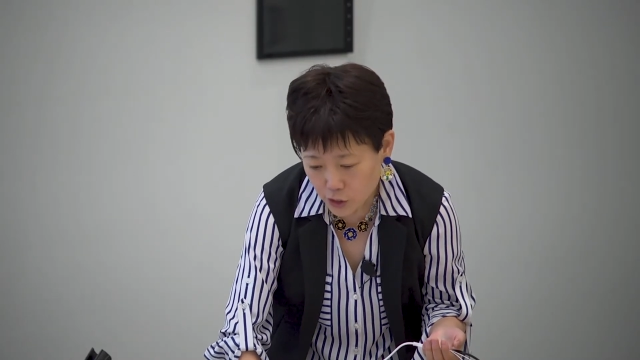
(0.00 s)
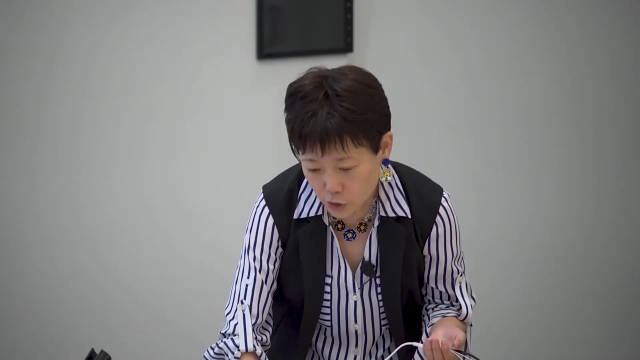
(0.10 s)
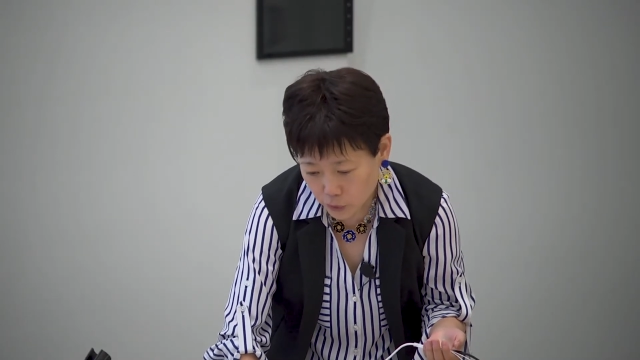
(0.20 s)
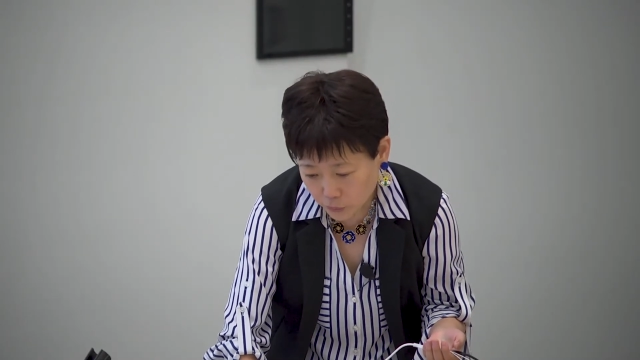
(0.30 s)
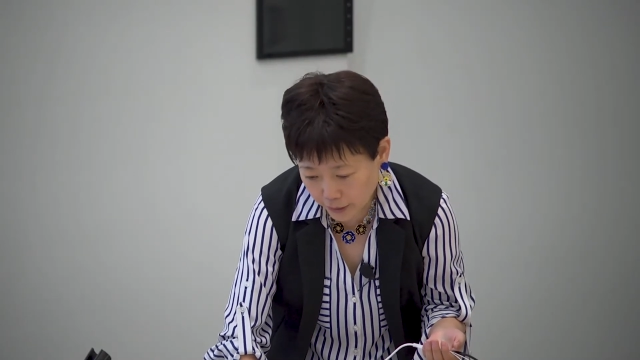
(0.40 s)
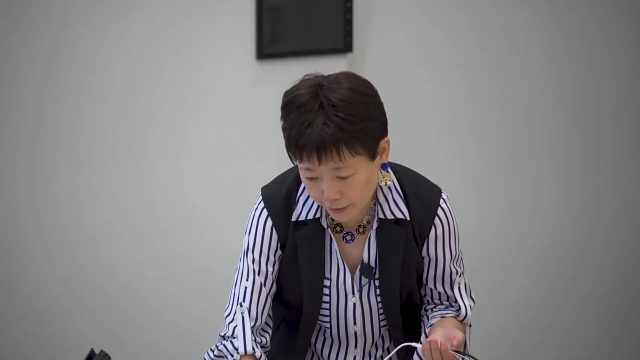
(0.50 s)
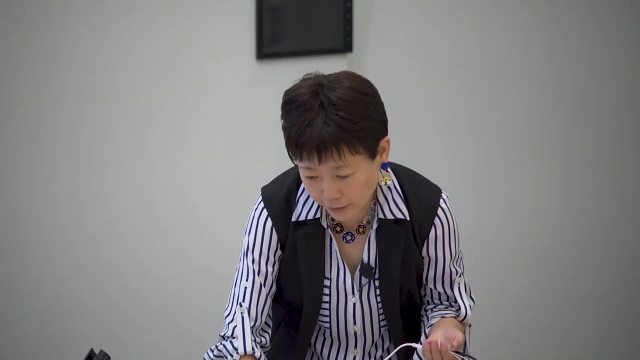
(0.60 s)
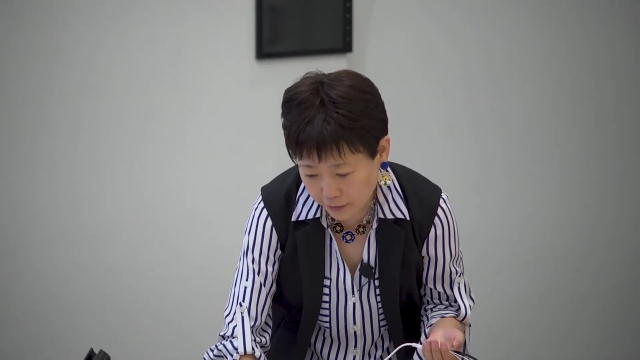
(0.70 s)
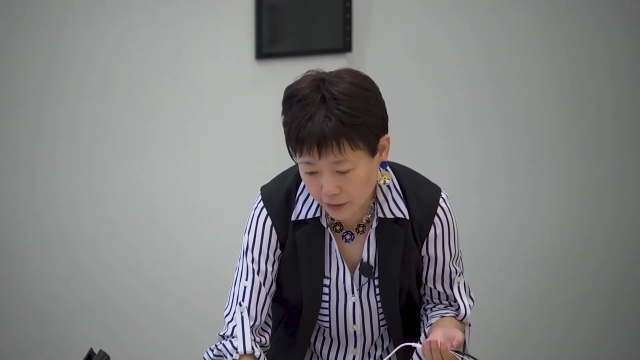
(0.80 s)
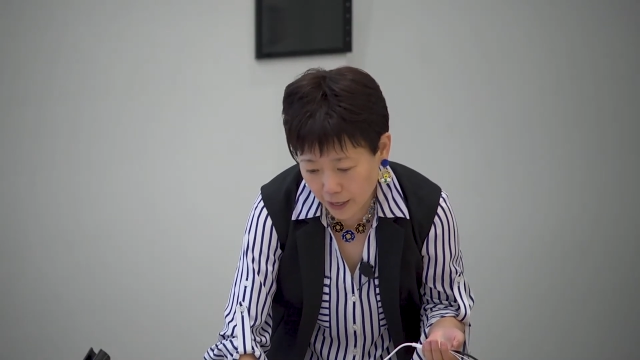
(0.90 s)
So
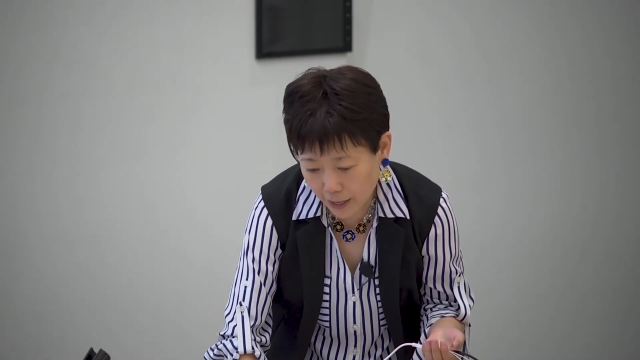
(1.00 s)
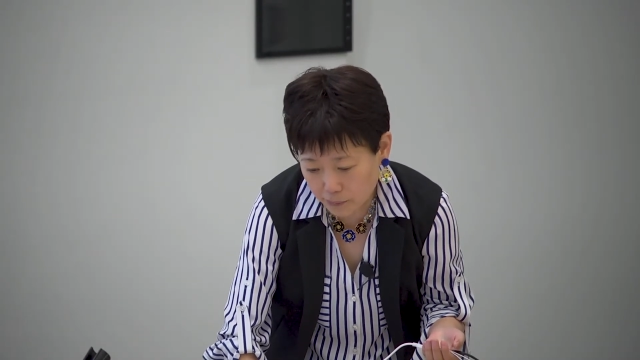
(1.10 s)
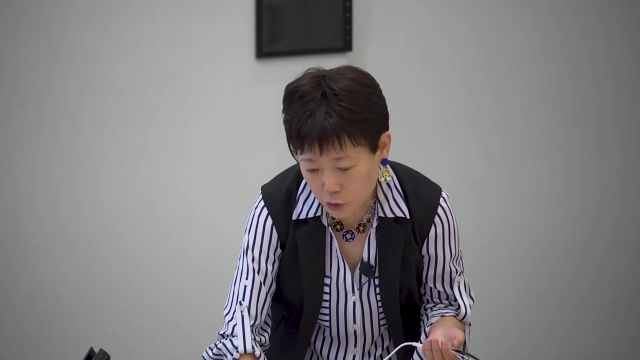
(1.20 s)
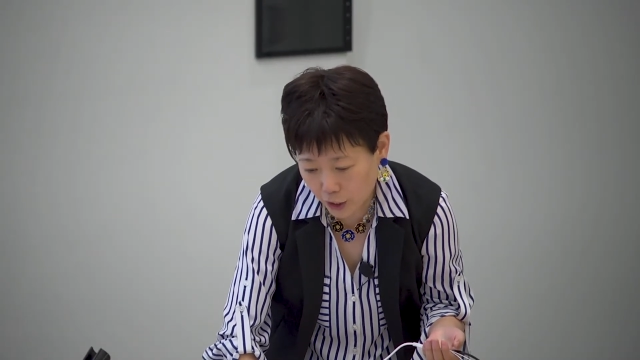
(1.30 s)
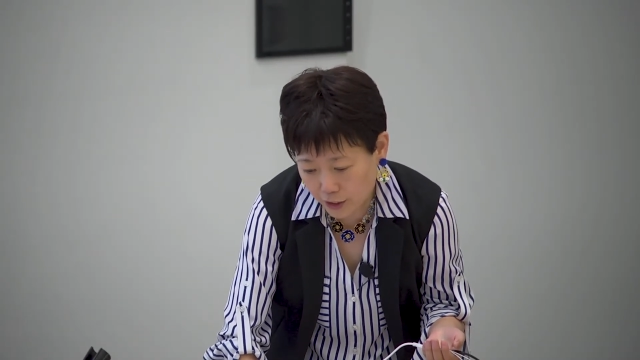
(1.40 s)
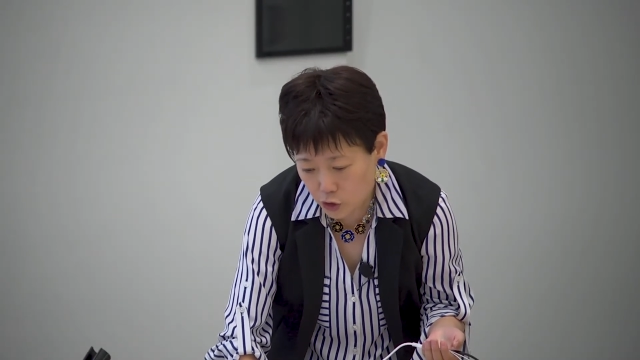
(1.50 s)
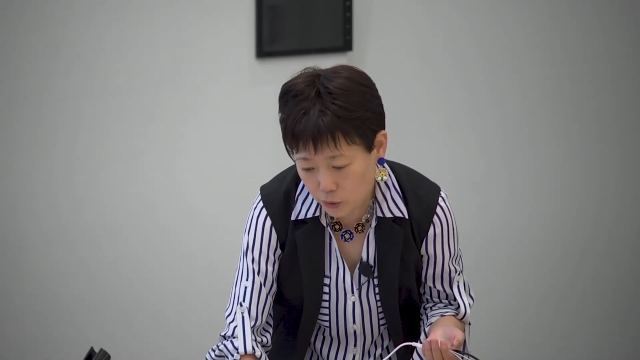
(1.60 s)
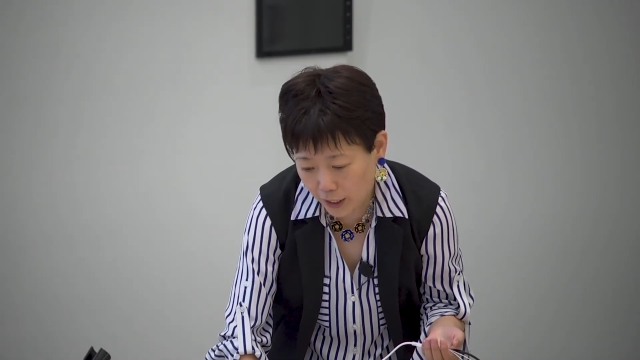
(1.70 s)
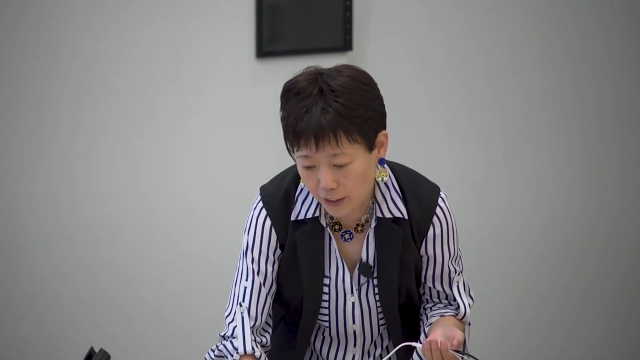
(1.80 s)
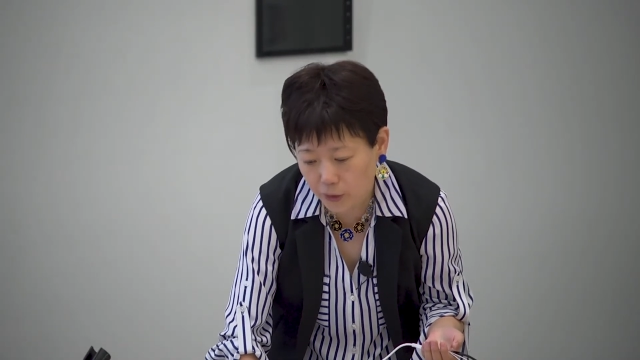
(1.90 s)
here, I'm trying
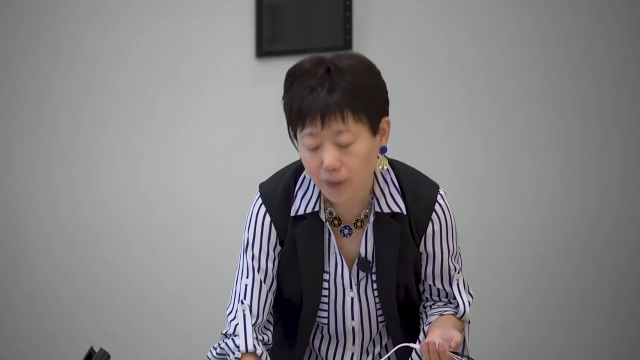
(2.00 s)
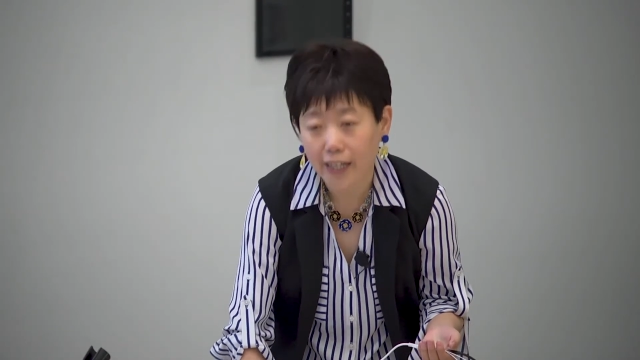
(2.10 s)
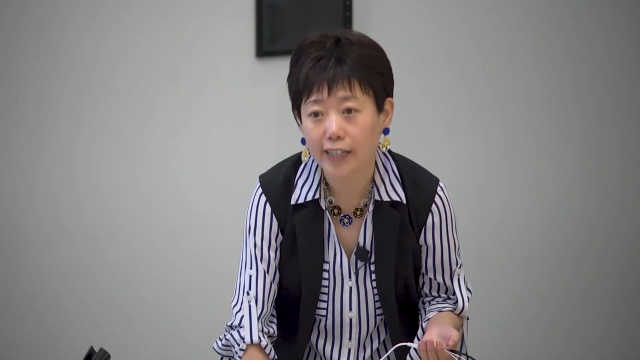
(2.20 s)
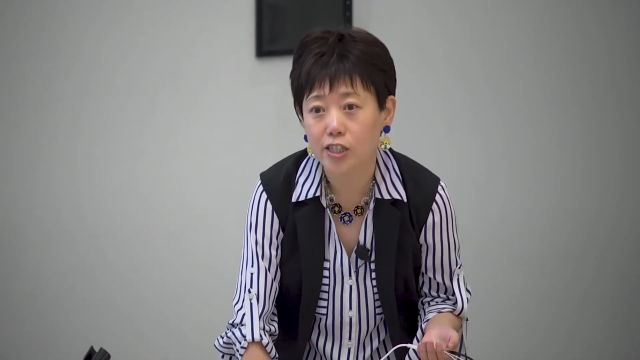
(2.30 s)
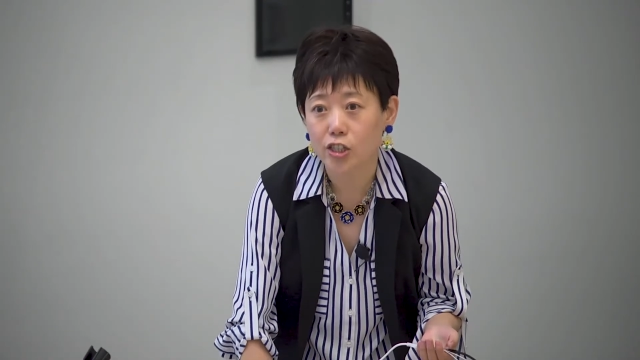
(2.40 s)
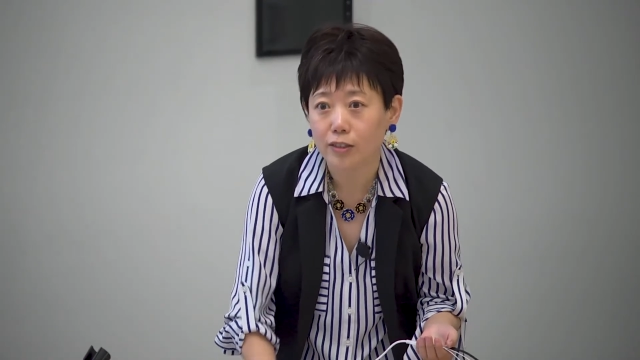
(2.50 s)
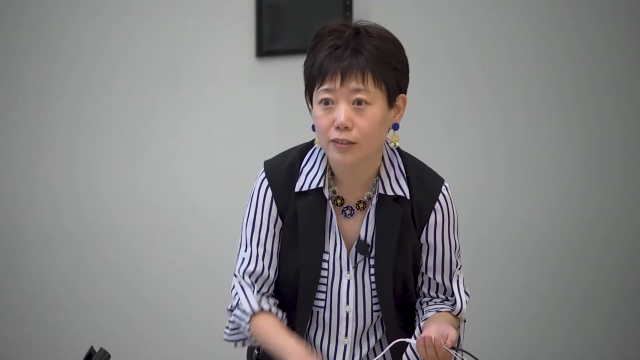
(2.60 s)
to calculate